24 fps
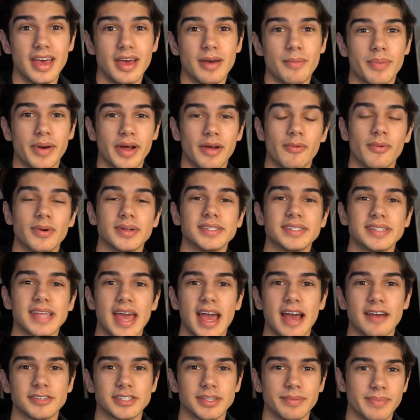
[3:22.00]
But once they
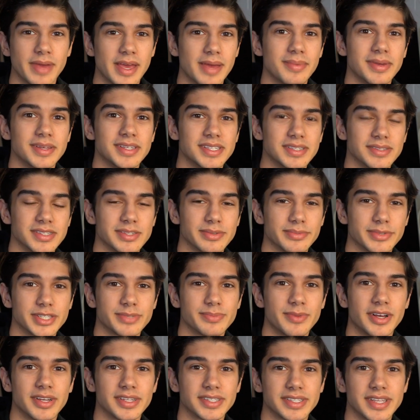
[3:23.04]
have some babies and some
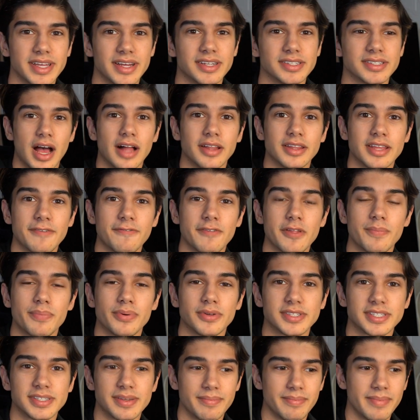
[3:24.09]
small snails, I'll definitely
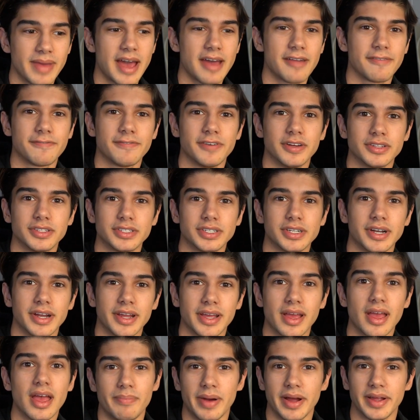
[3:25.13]
put some mat
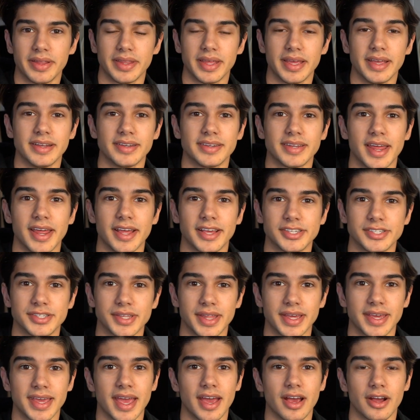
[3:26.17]
filtering by the intake so
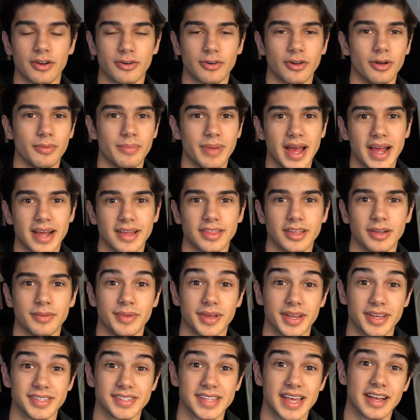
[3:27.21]
they can't crawl back there,
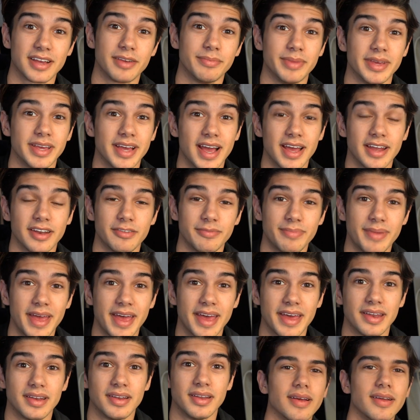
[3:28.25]
because that could be kind of
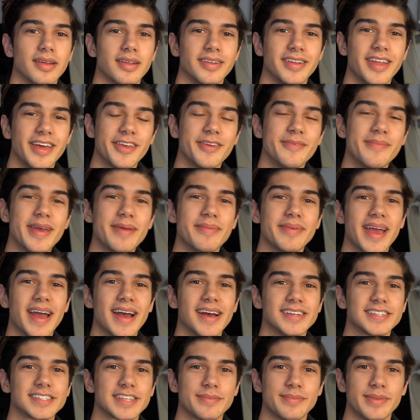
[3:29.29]
bad. Now you may be
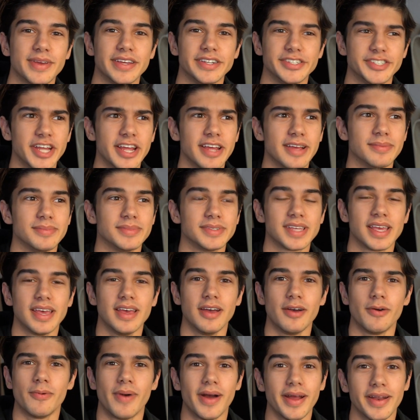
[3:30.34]
asking me, James,
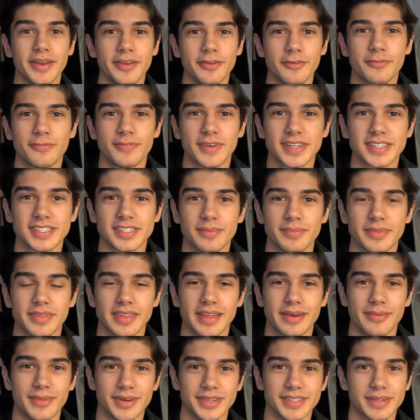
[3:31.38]
why did you fix something
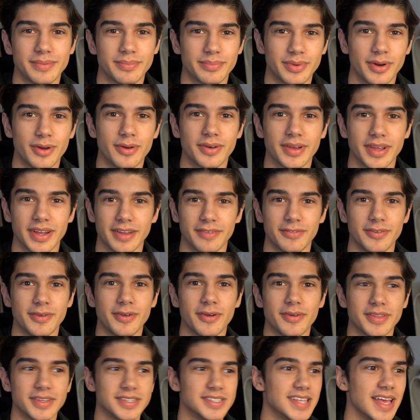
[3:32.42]
that wasn't broken? If you
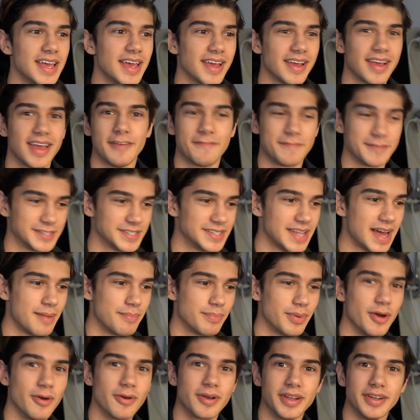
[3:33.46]
know the saying, if it's not
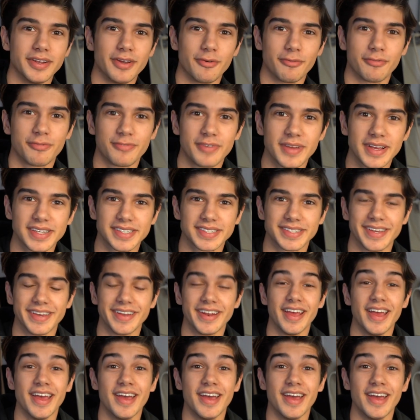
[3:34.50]
broken, don't fix it.